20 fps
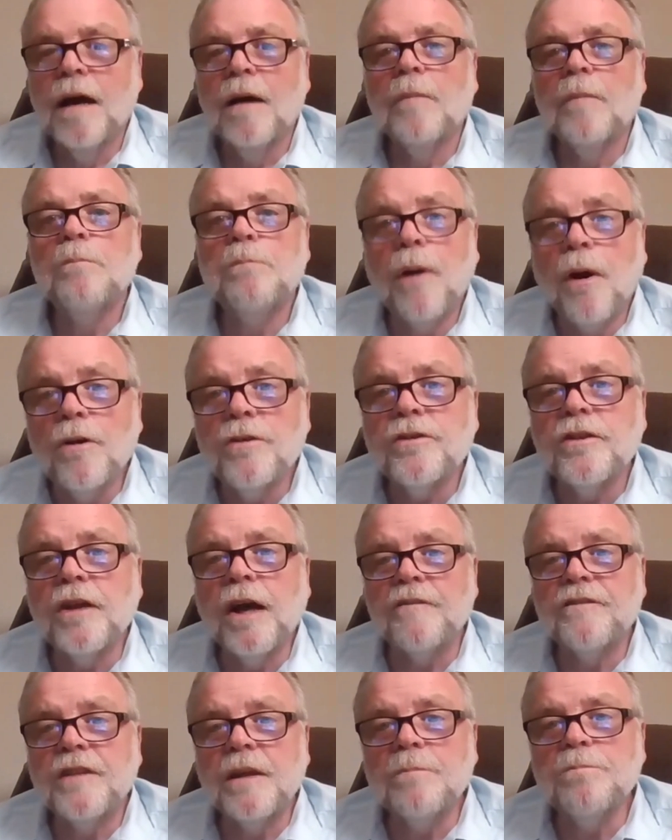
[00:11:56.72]
Both
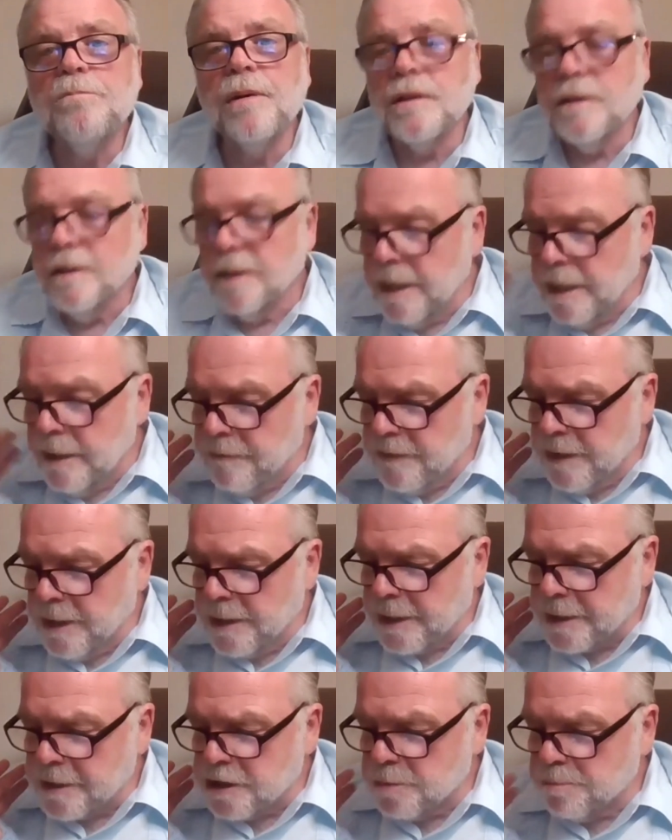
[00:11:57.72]
of them believe that
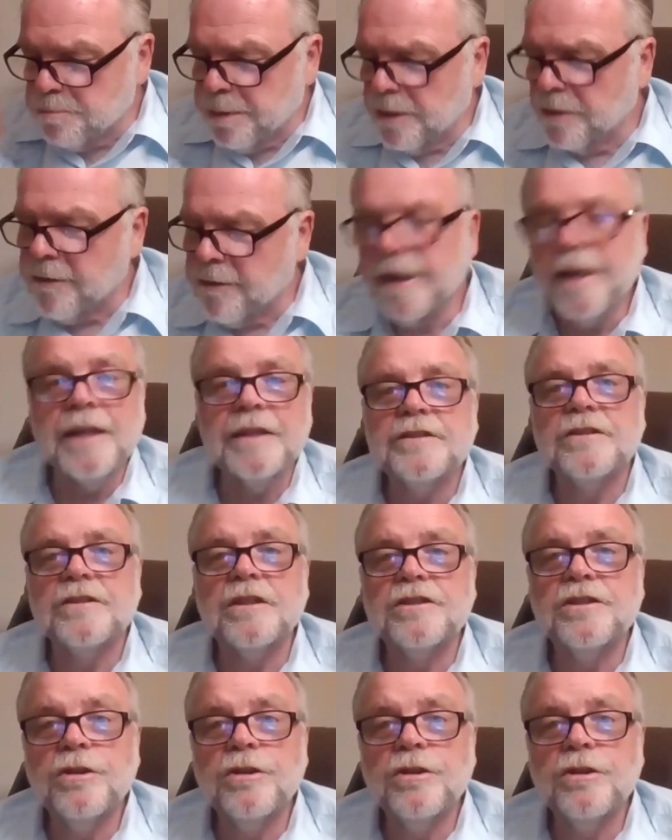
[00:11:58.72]
experience is